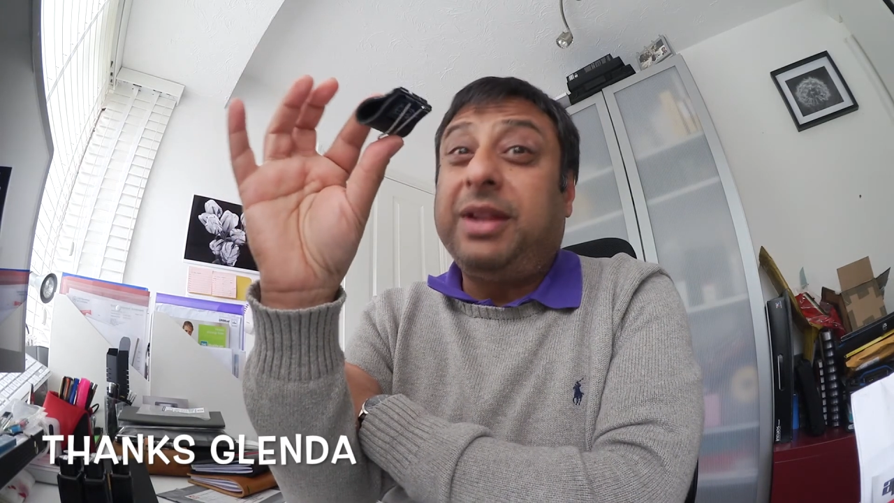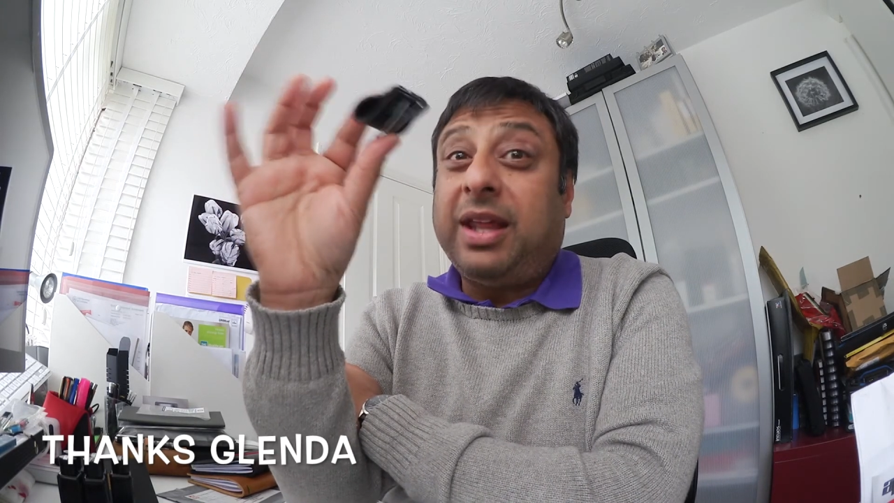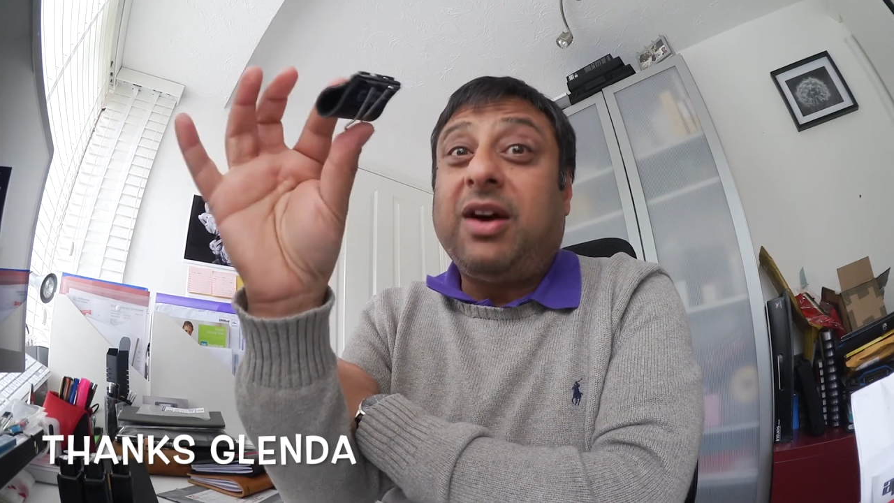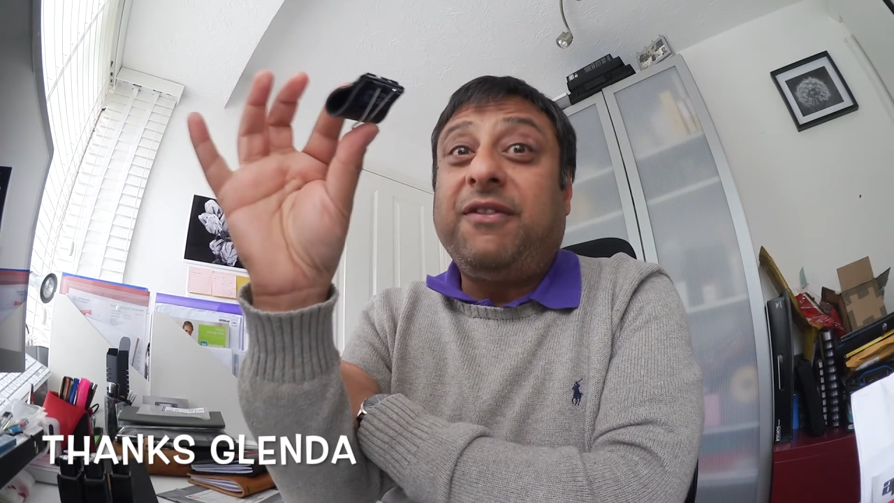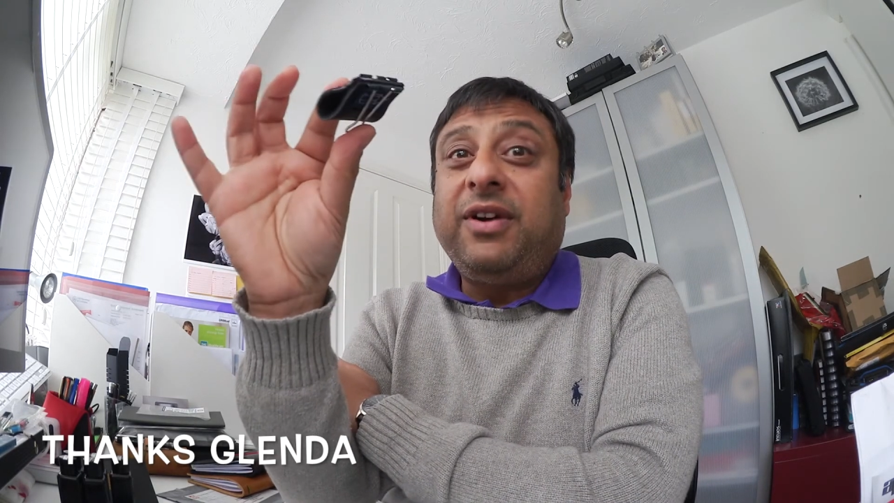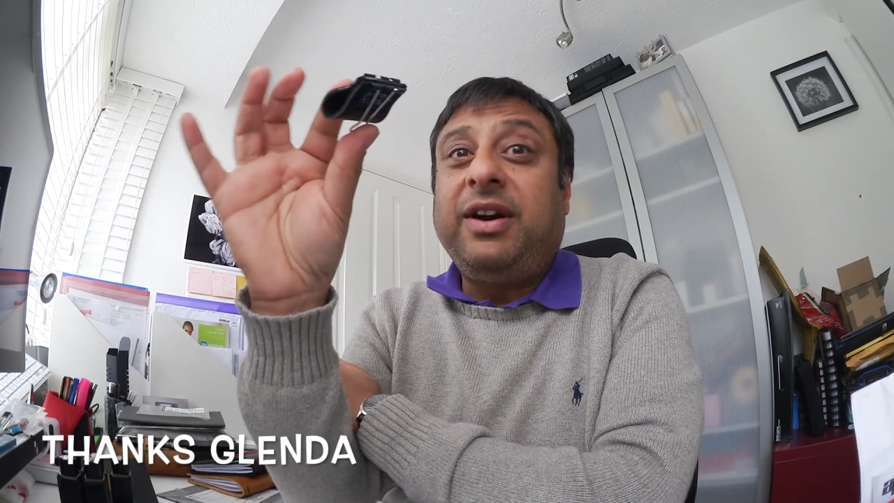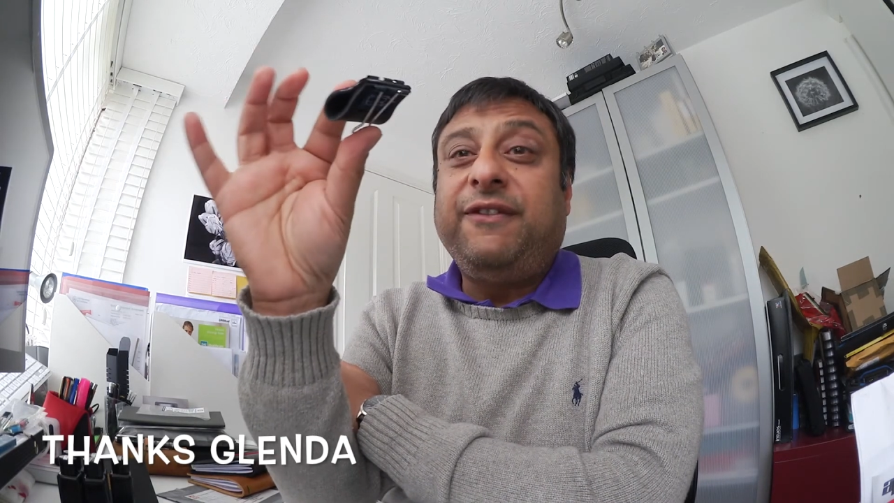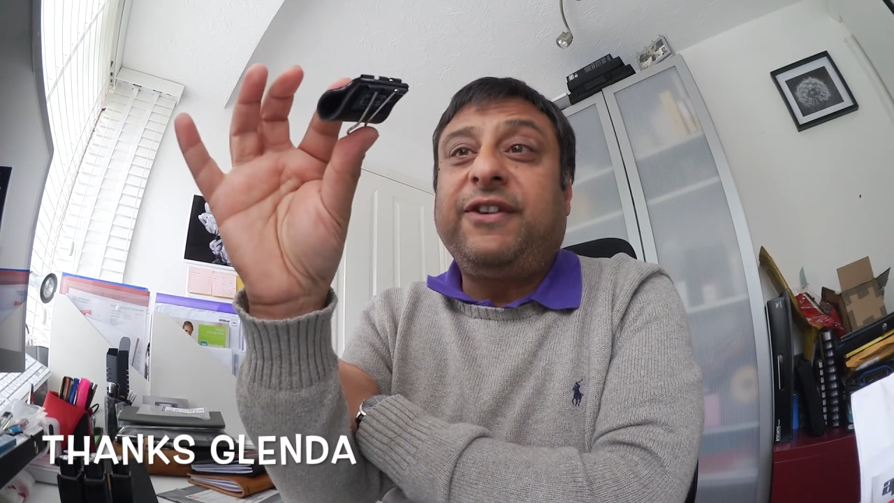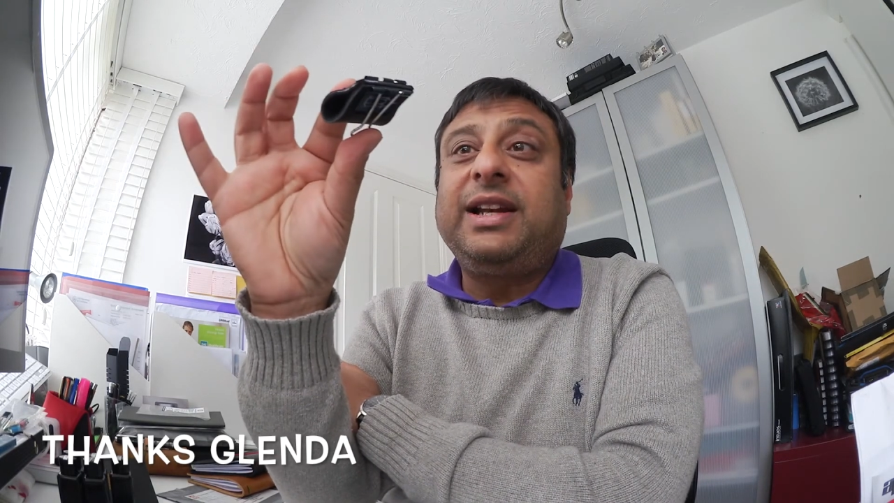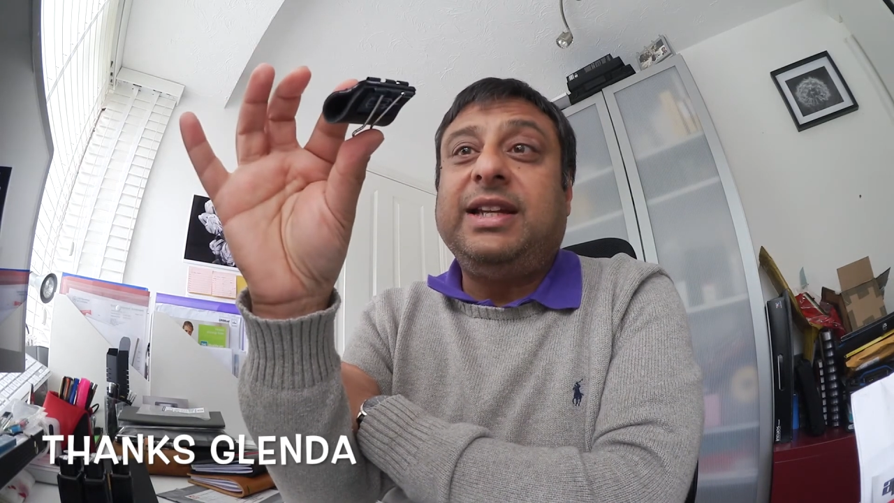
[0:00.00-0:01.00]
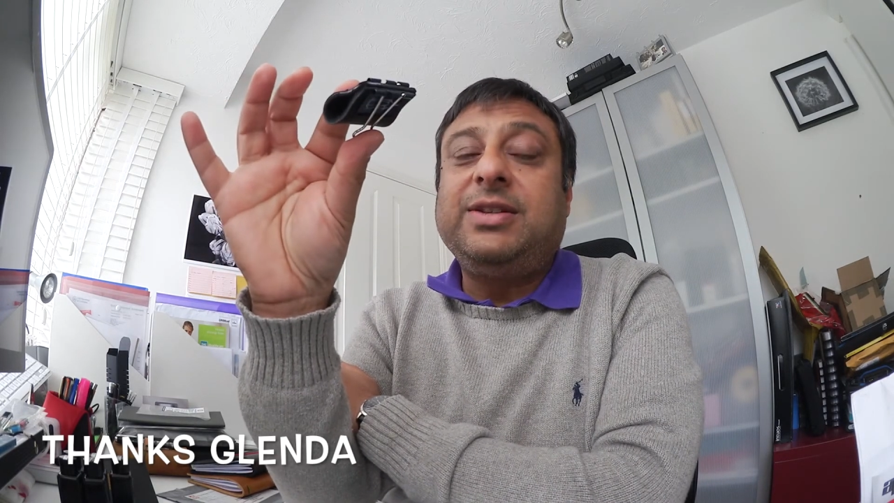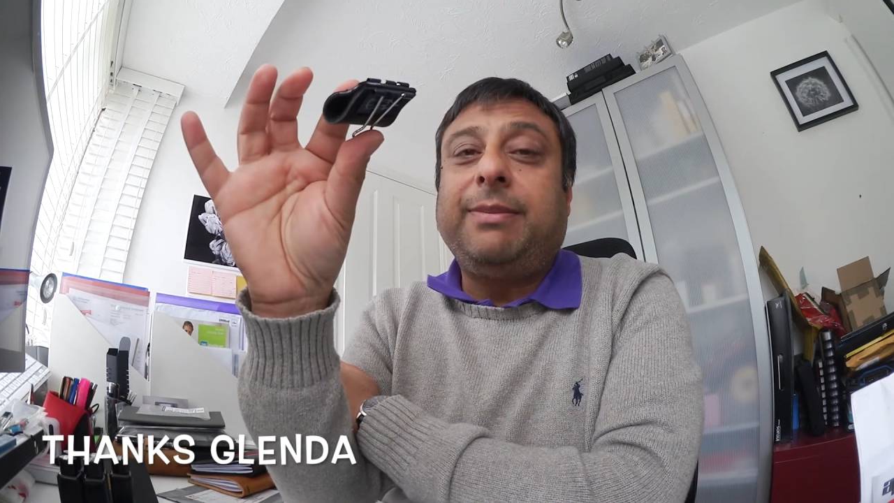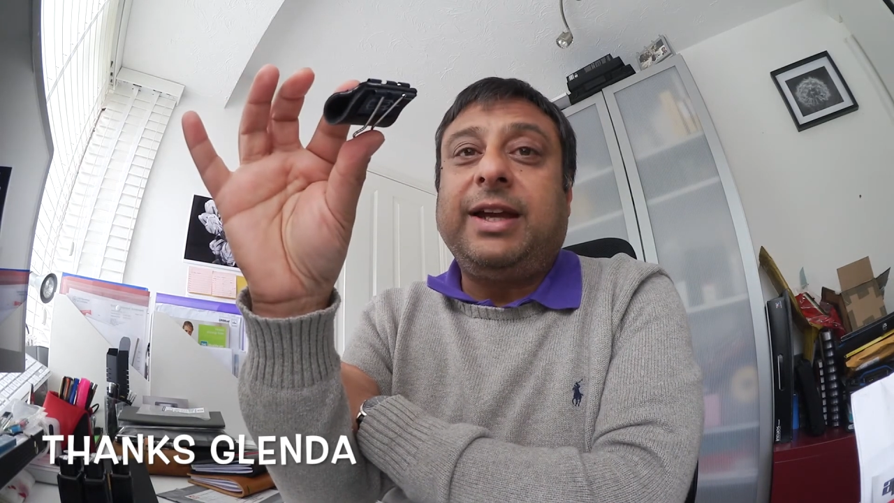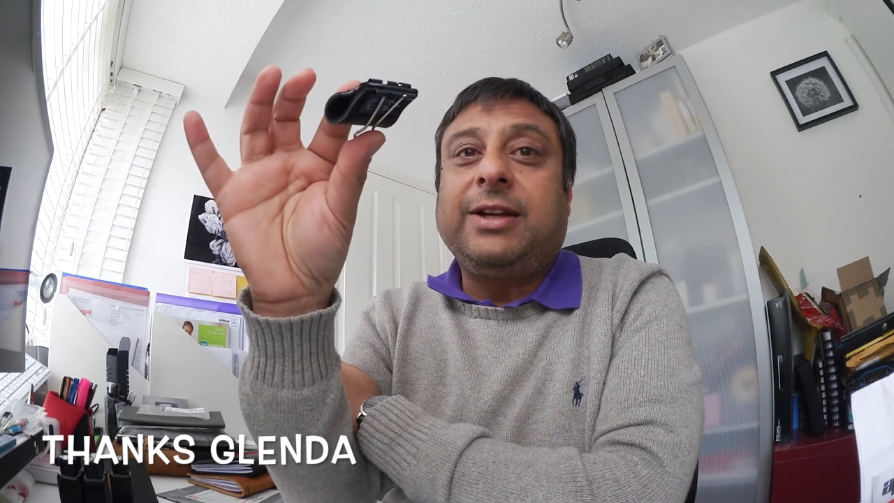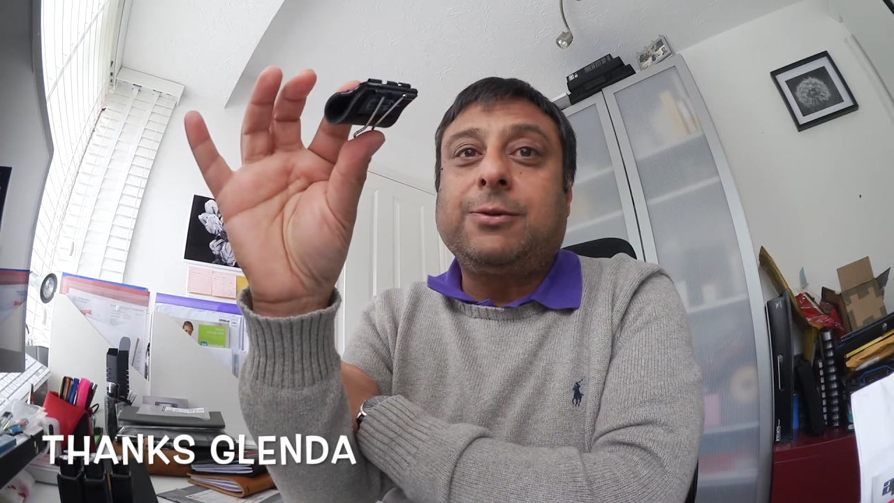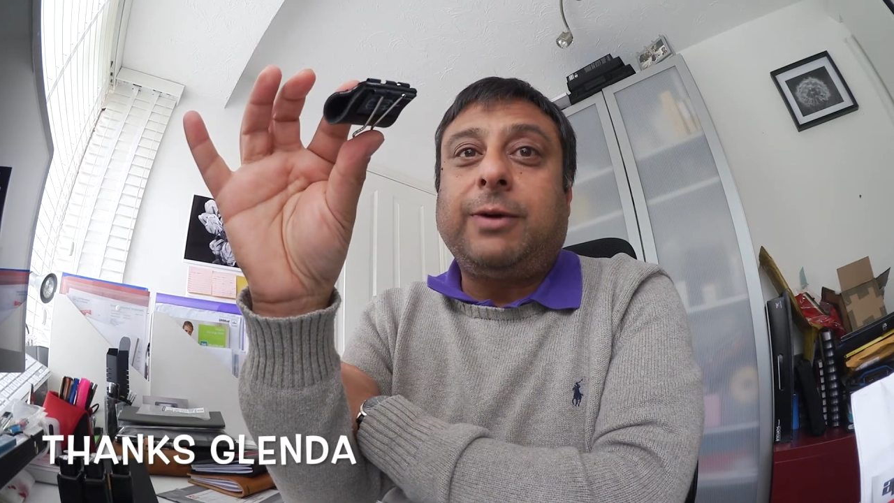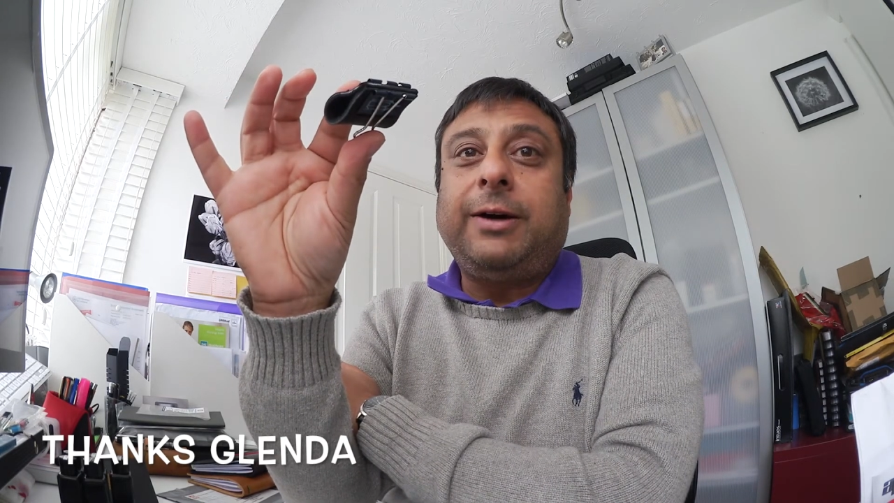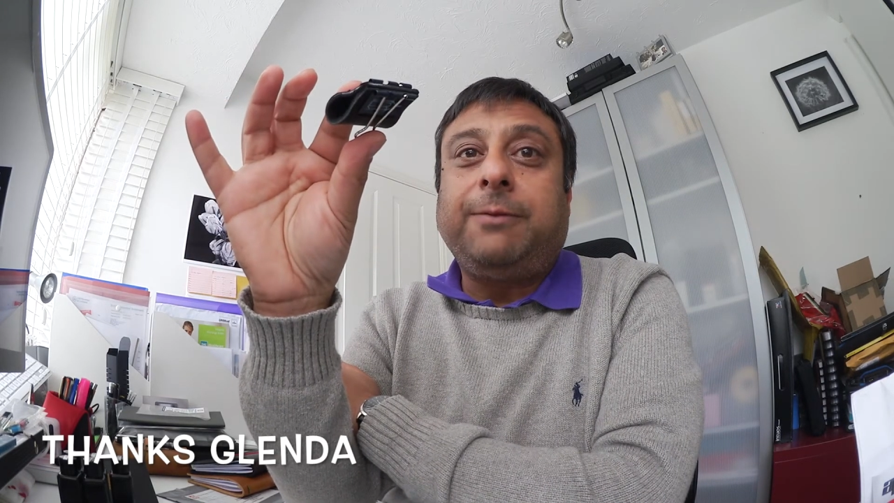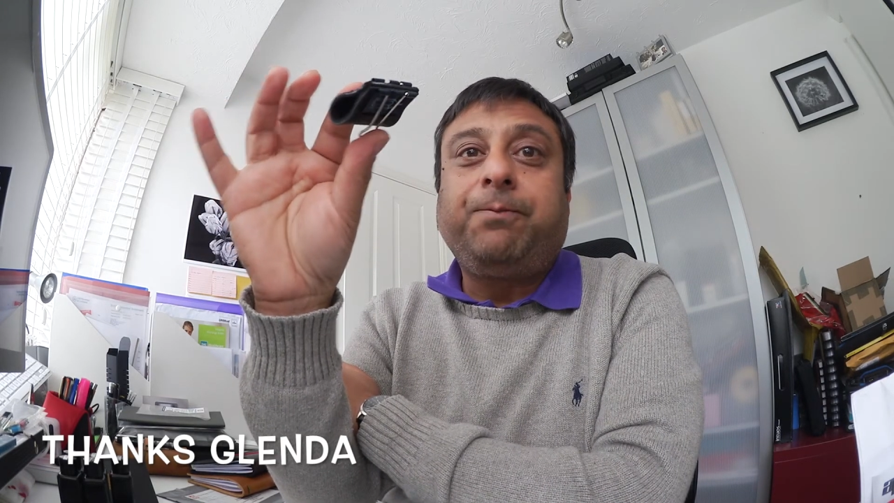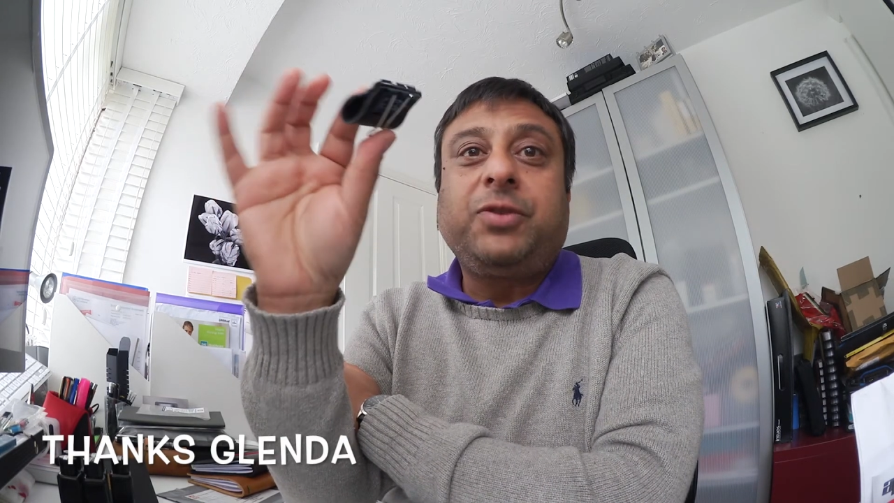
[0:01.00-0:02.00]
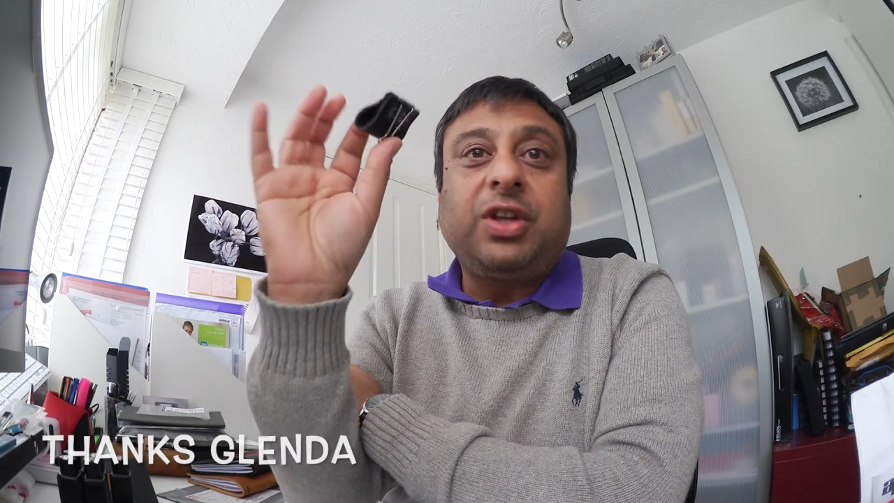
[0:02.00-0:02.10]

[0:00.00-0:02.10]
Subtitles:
but they are very fiddly to make as well.